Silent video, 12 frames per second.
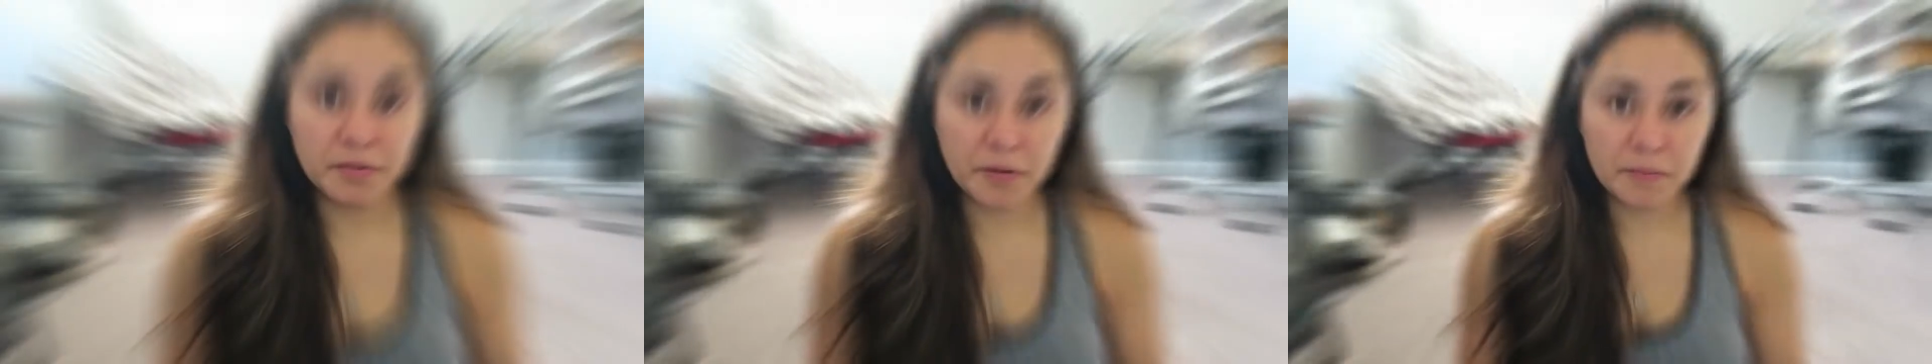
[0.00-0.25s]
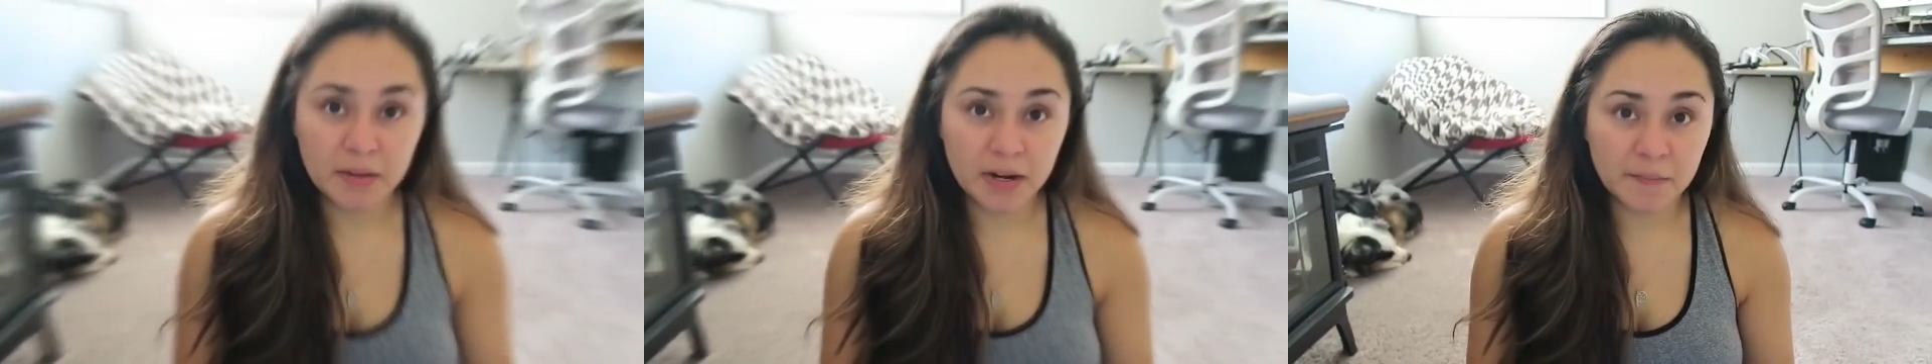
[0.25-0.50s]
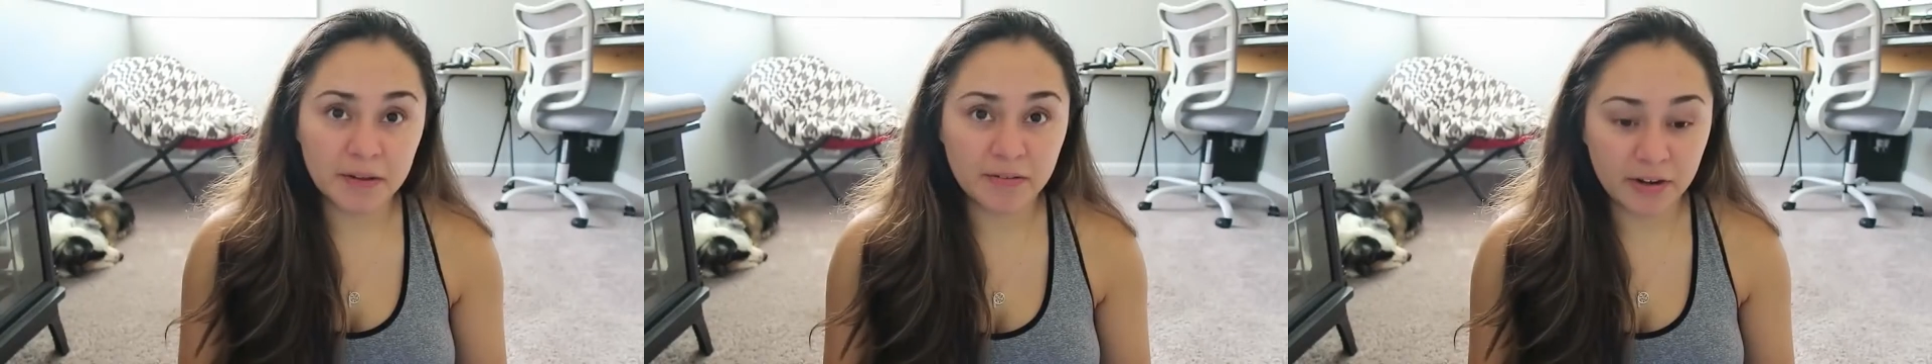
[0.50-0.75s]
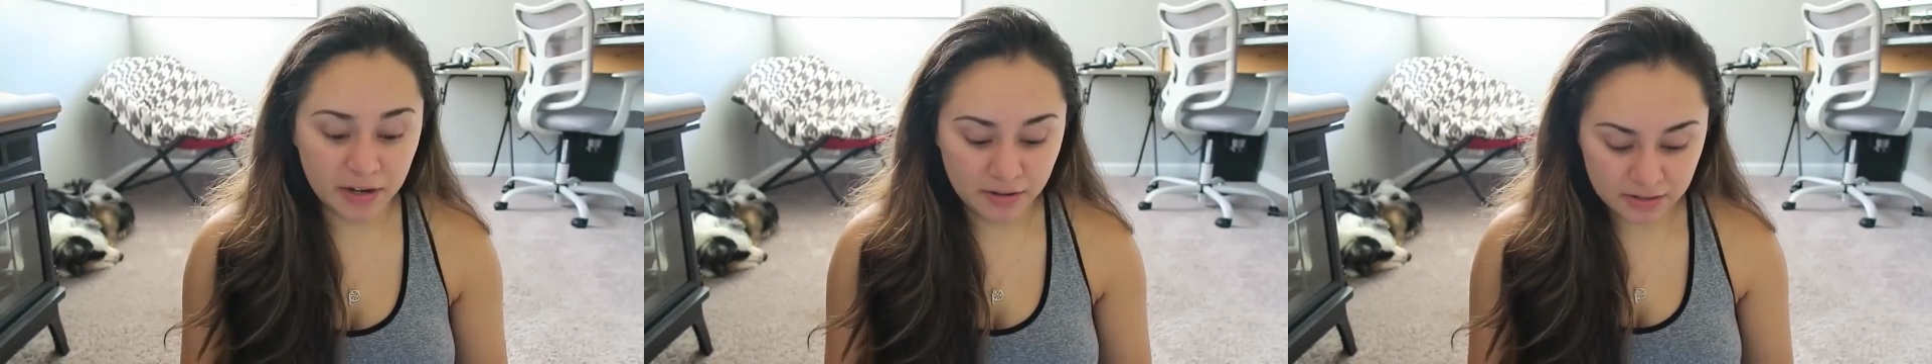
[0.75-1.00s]
room that I'm in
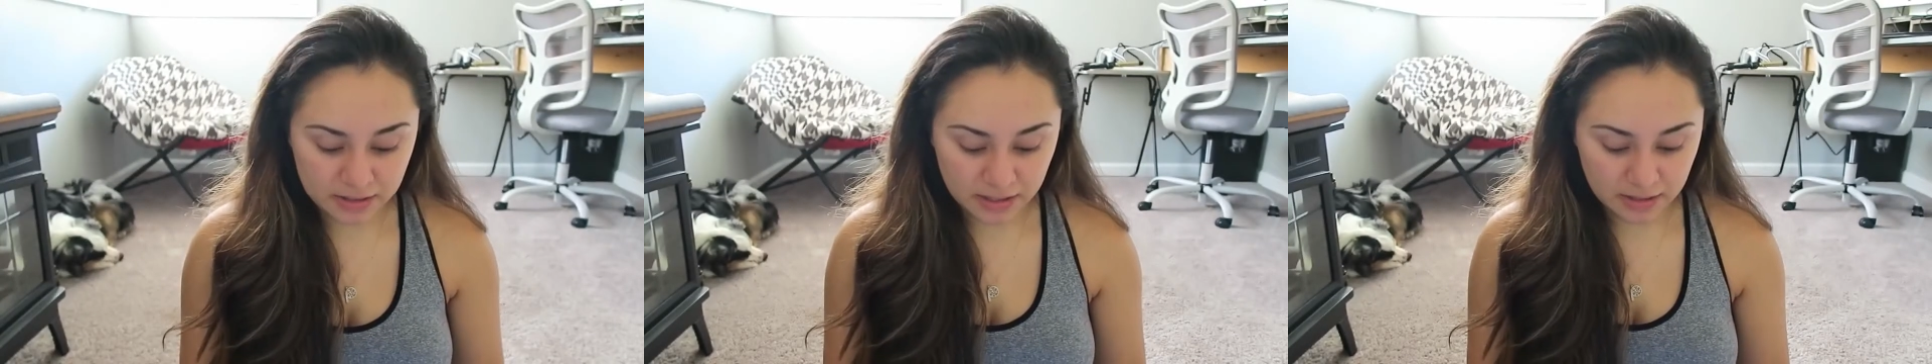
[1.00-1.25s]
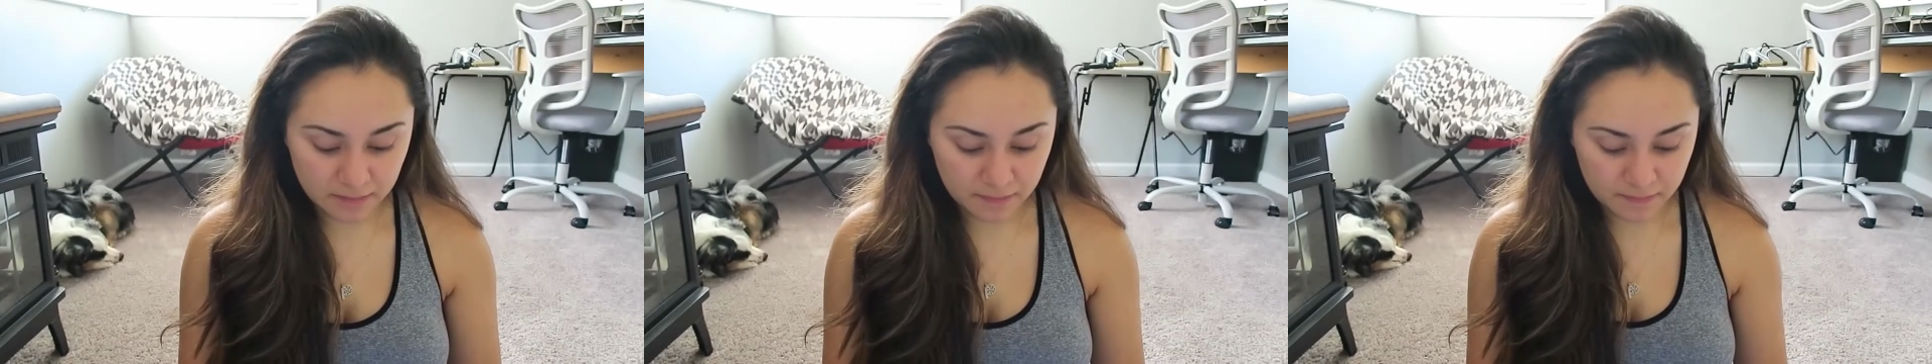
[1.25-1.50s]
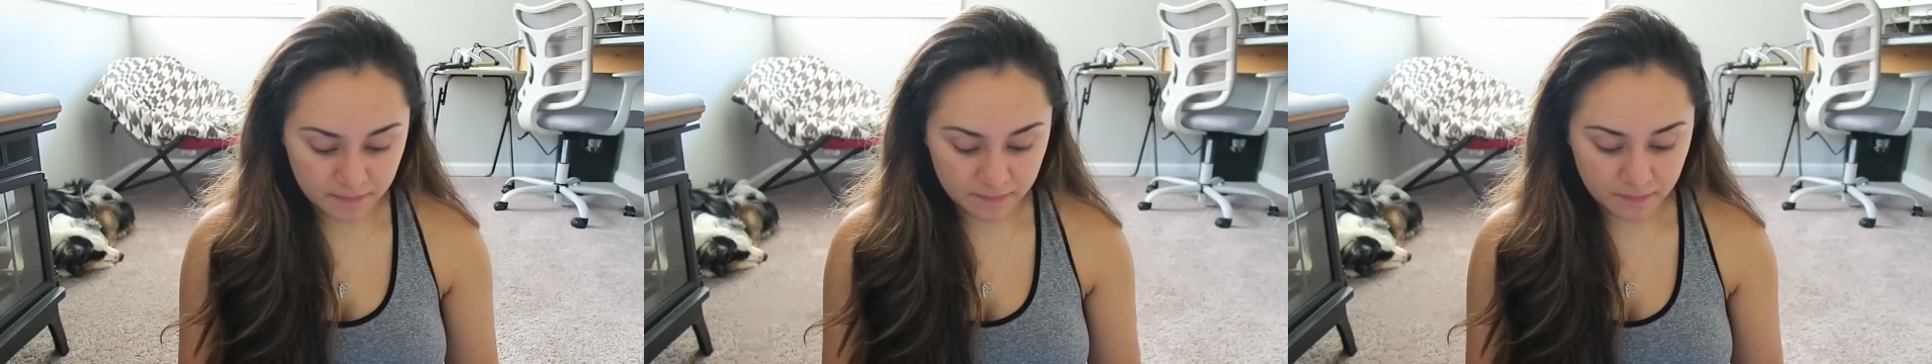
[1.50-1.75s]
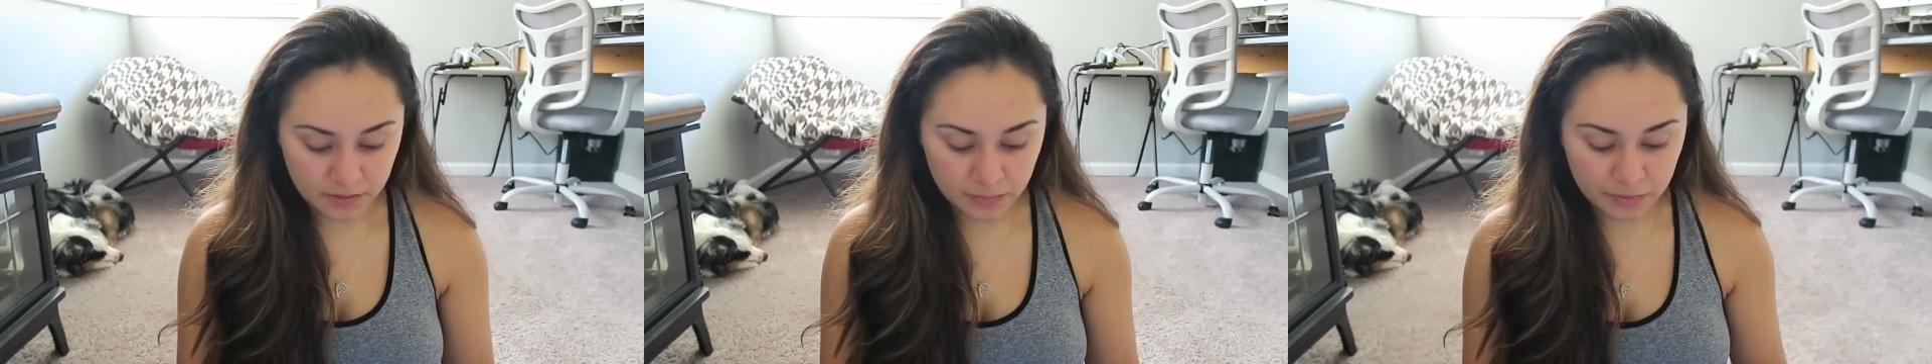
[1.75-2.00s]
right now is like
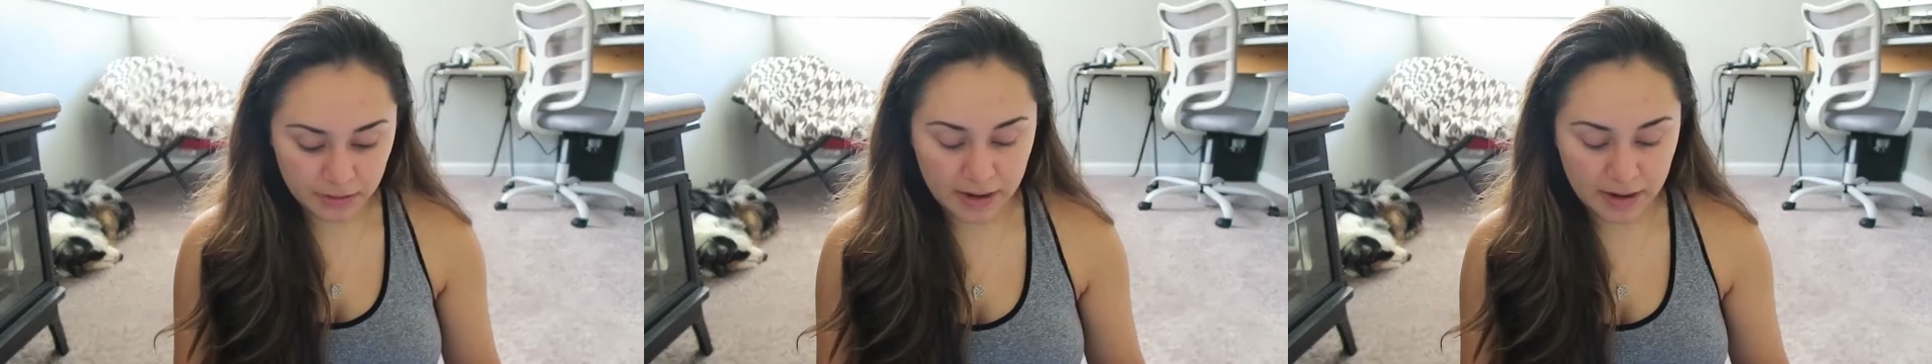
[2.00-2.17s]
where